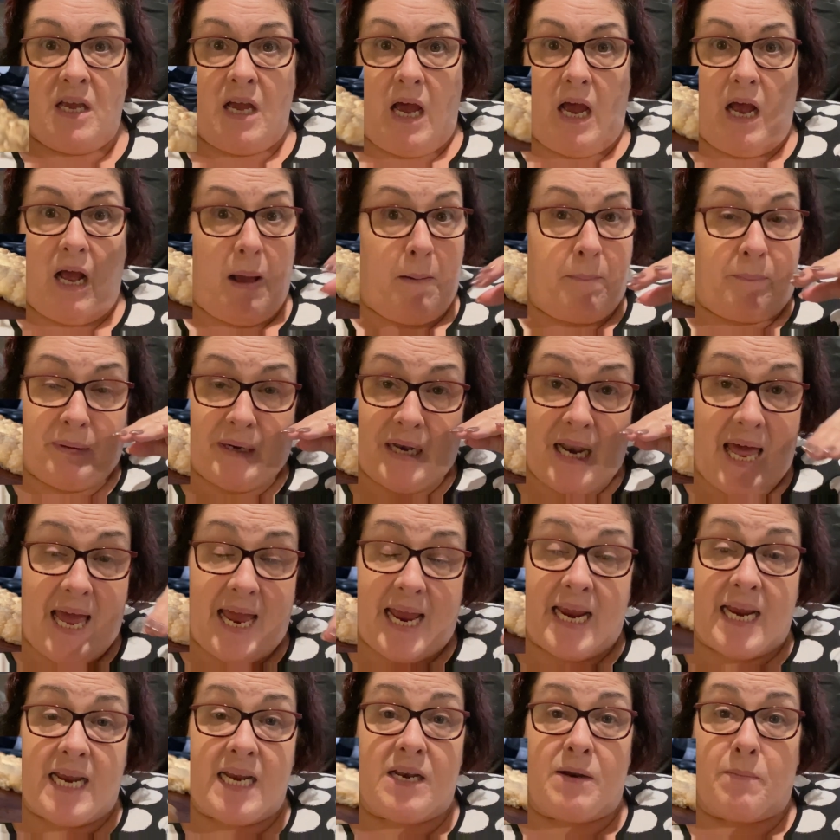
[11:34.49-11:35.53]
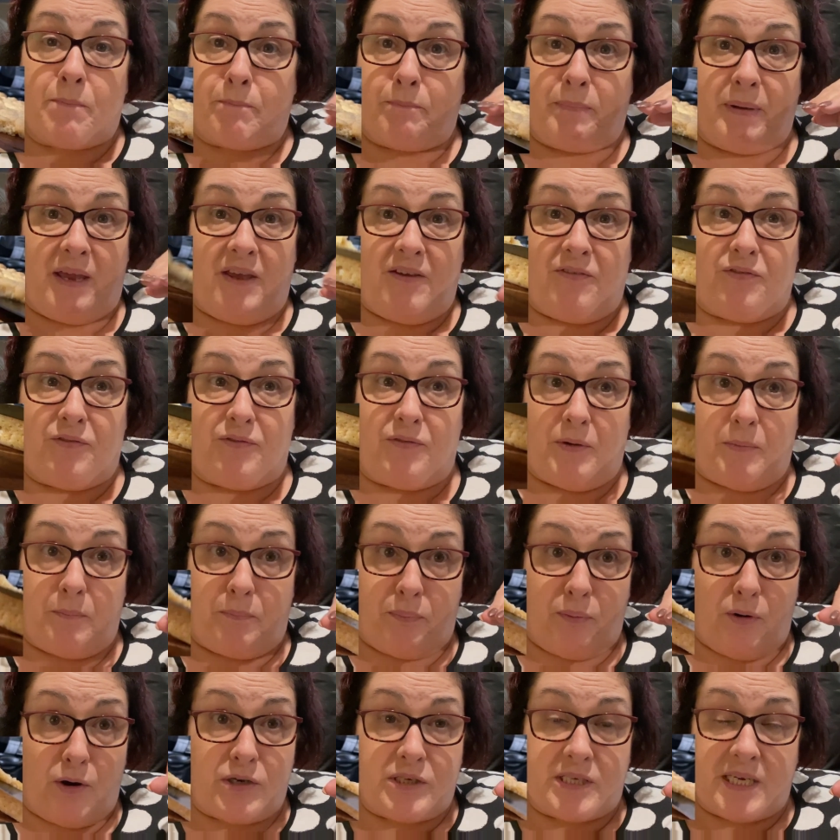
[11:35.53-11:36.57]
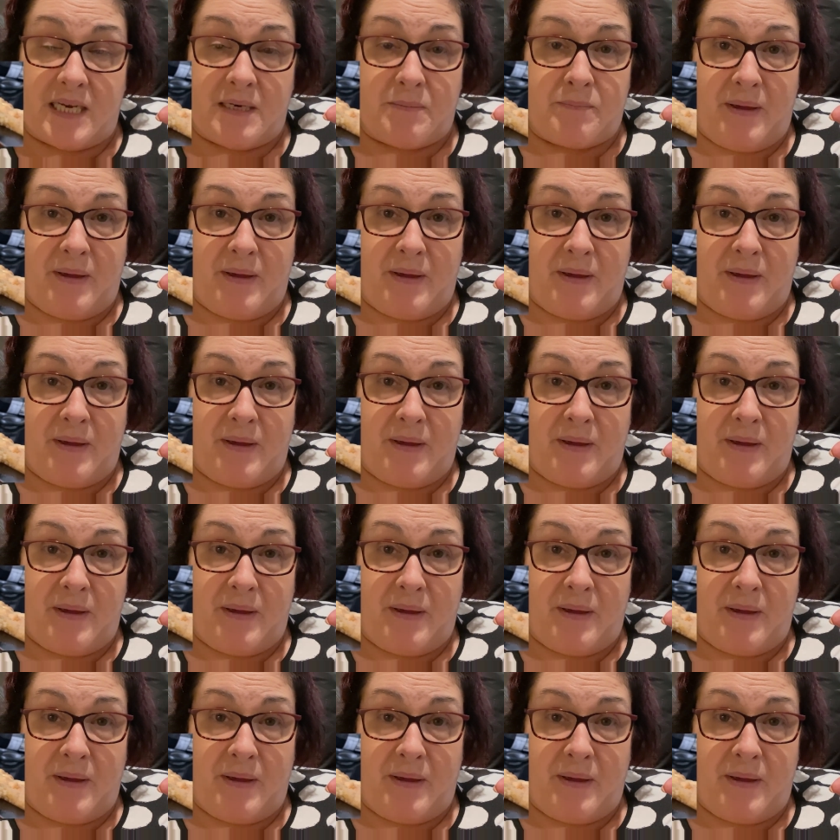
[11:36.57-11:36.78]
a plain beef protein